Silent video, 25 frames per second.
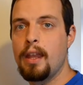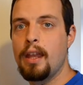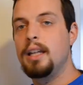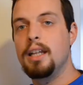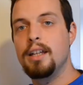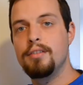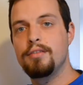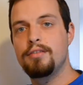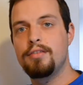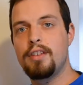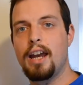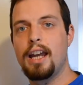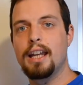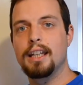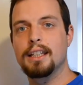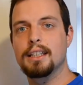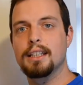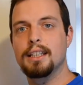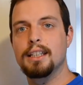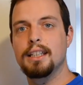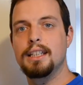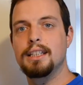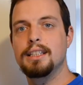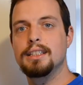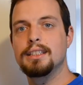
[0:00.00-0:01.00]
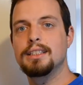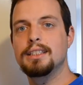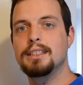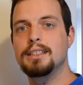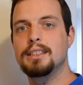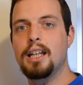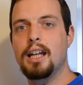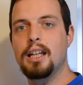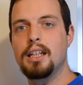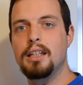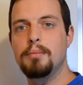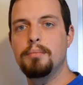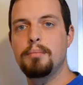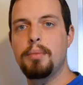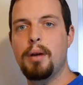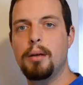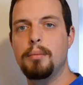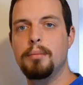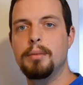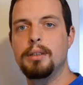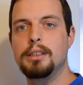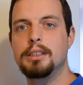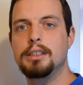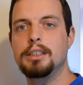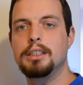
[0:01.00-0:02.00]
In fact, in a study
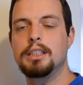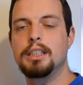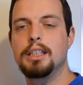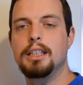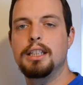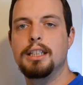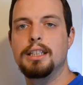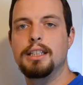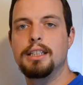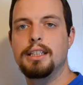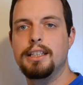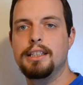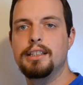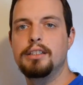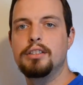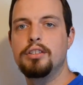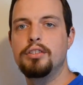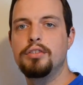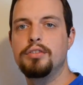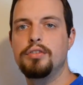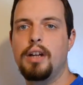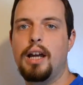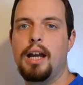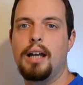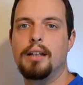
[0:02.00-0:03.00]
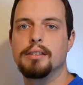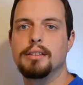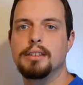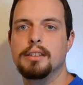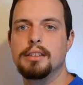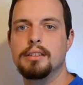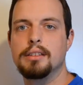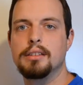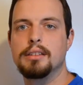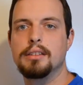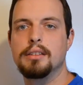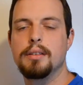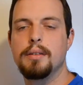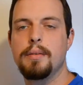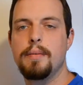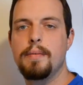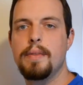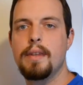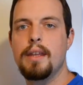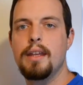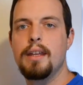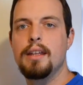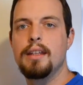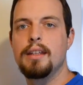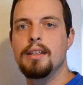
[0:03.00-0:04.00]
published in the year 2000,
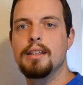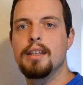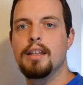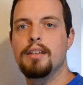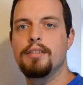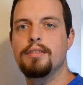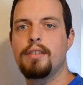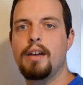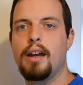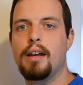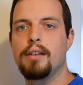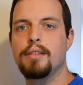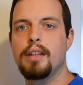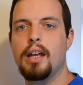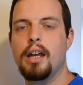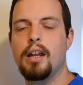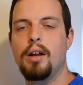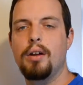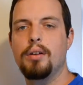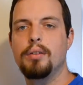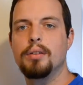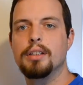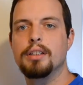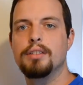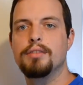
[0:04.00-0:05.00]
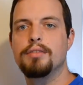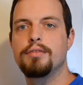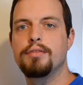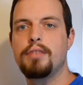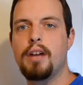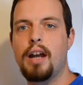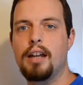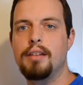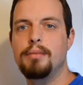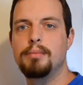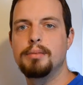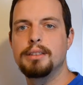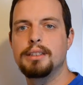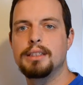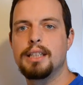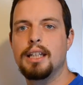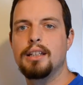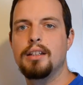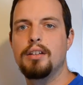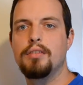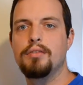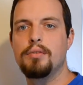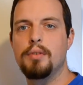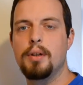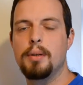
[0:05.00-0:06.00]
they found that only
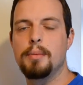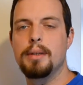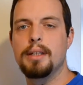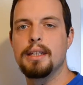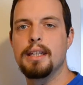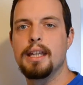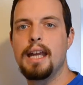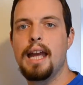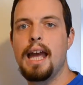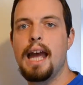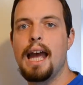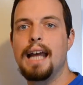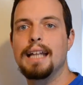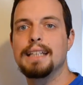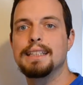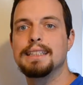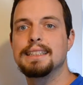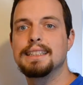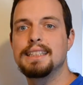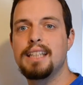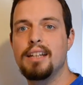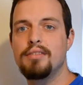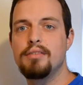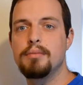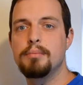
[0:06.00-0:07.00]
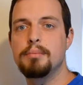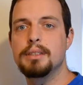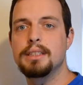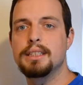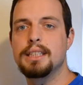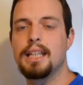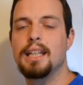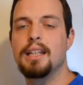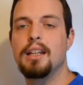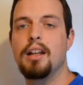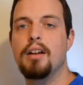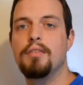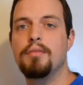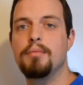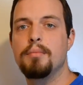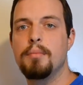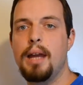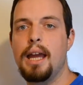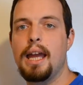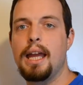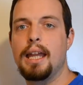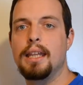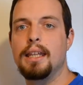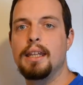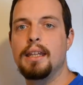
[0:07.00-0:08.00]
5% of women and 7% of
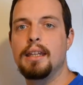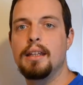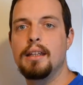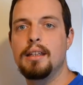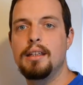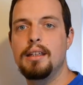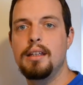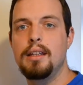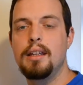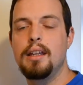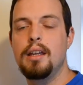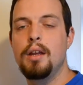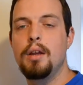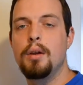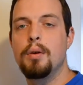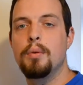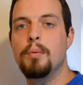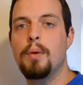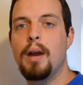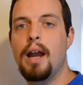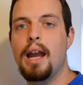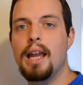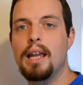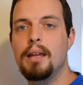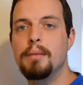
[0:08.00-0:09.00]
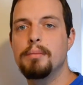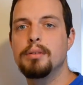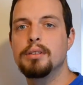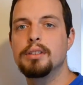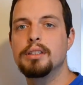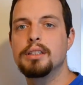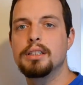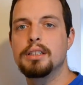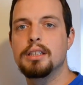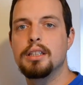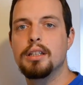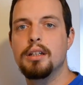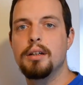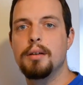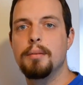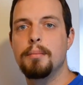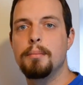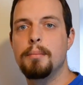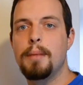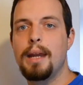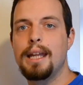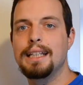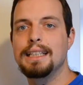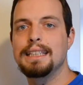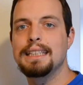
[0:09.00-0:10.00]
men were able to
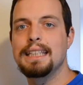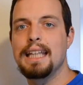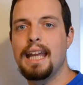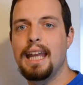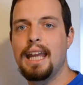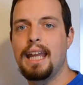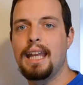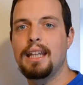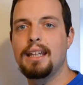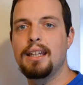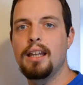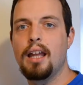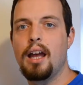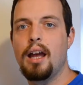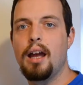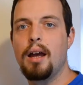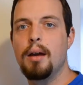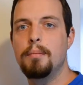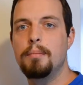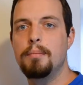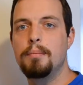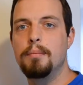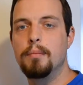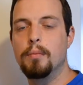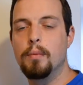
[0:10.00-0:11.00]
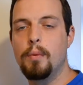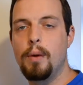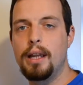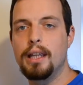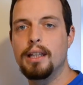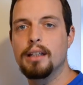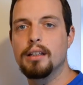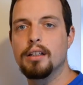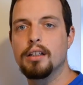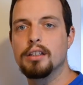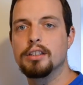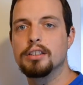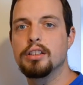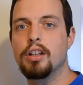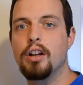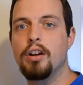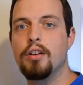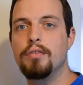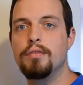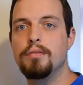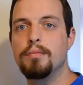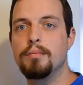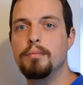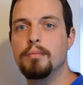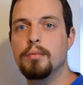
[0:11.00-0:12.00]
maintain a weight loss
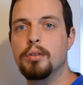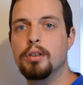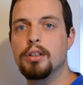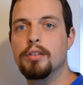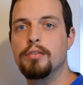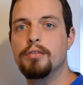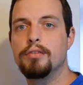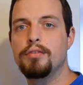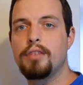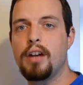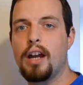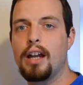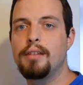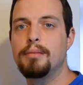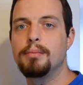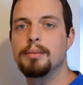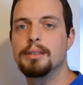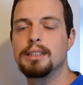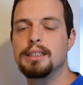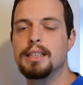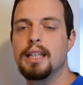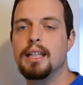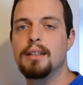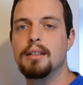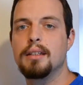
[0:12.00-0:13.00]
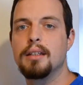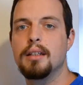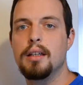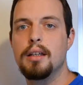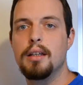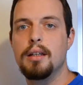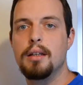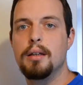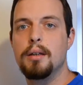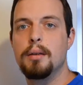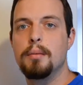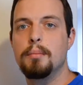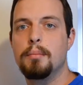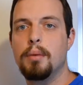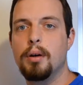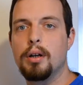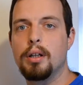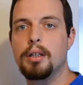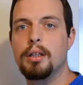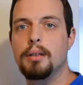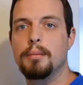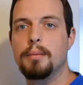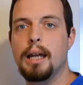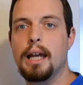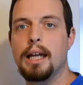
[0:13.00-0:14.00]
of more than 5%
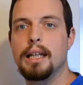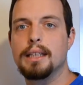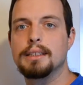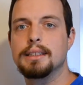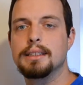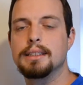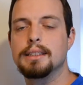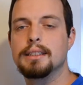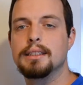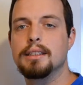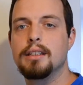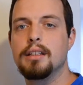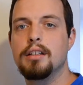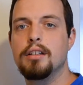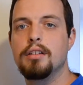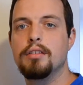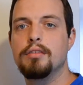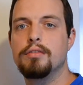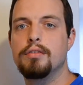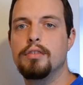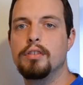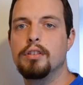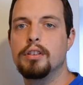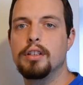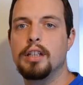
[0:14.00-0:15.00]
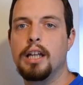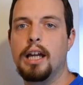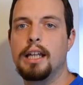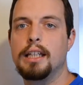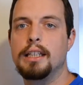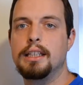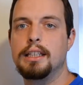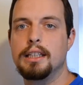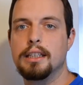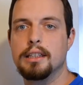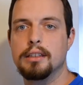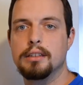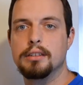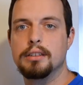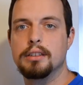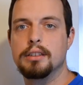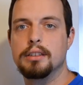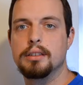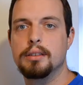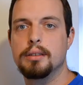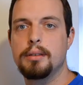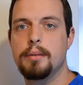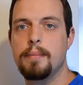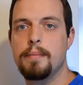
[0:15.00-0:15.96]
body mass for 9 years.